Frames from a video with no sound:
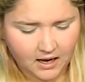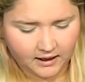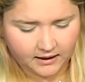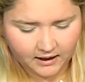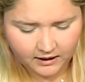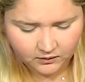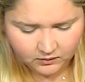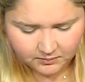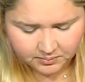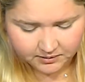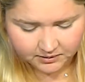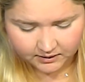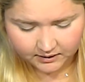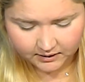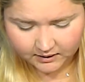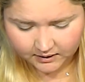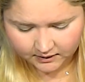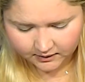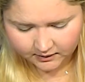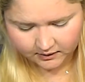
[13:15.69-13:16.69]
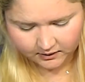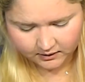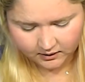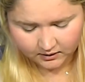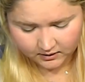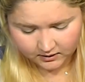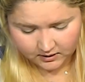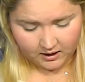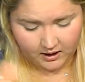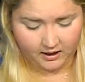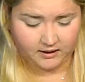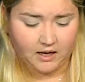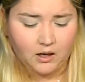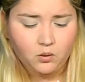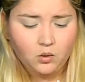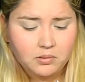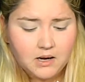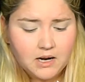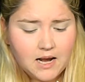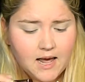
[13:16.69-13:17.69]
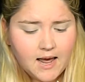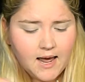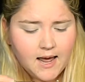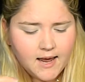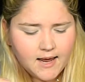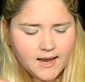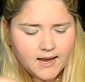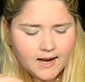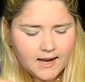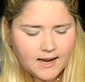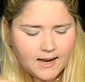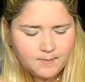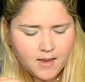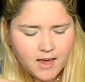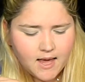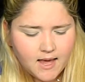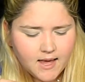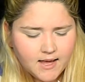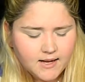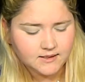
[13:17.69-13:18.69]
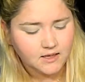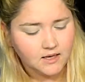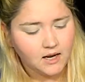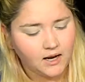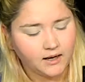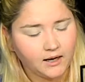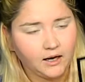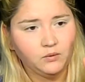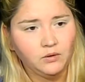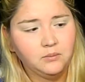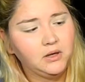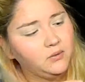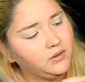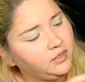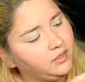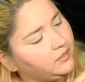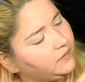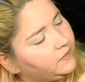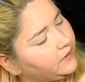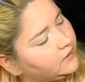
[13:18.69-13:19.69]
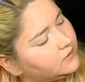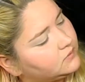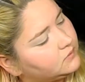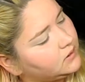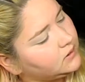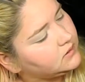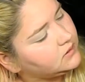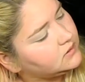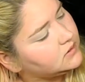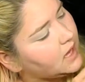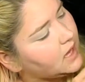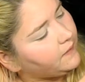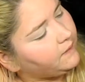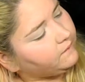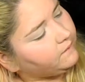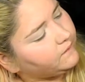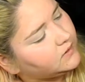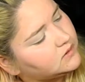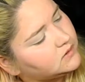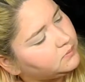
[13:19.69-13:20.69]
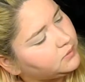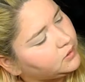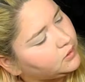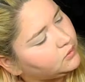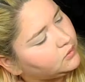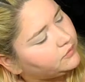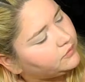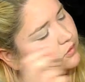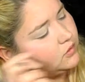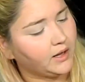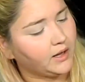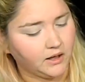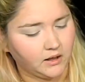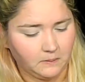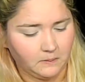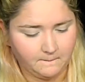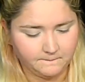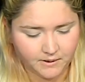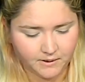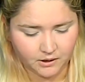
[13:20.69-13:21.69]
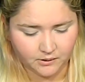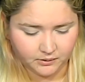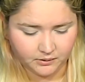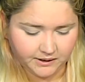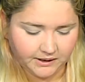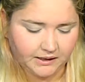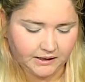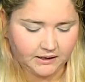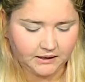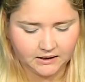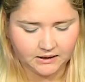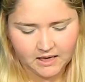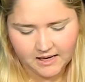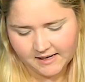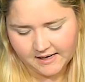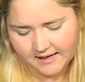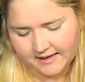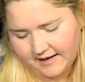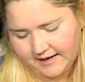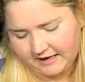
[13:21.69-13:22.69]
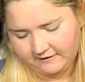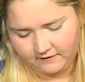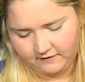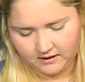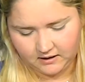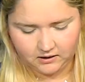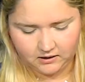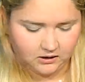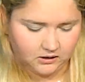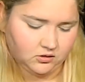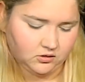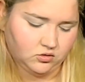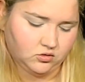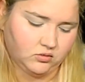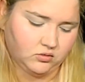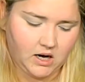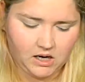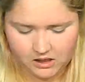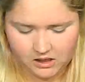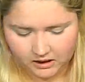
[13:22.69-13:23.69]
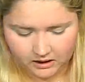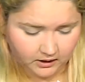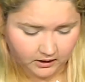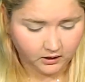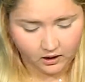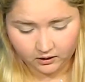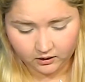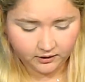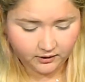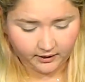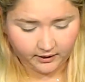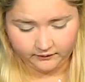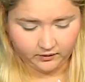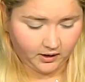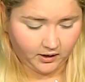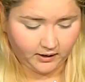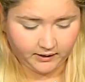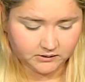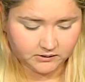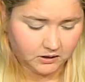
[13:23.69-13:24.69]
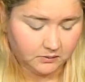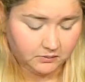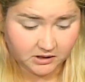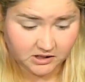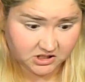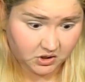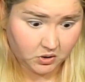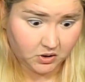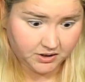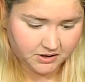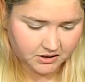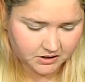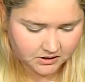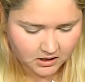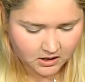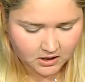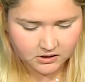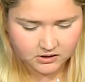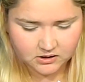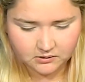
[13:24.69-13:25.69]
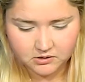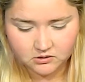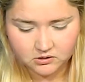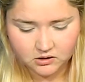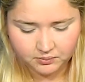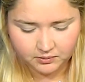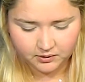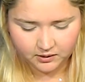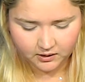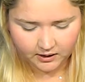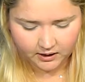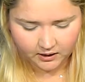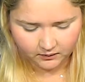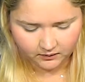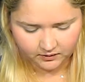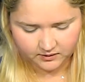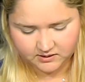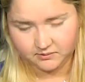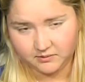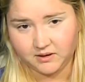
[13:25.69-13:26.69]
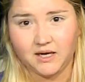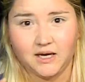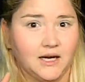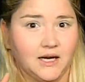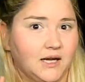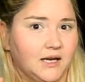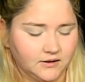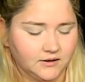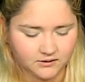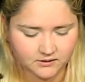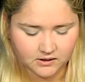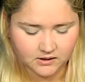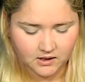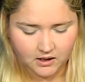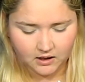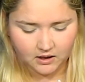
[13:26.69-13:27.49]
I kind of play a little bit. I kind of want to play with these ones and then this beautiful like purpley, navy, gray color. I don't even know how to explain it. It's gorgeous. So I'm just gonna play with some colors.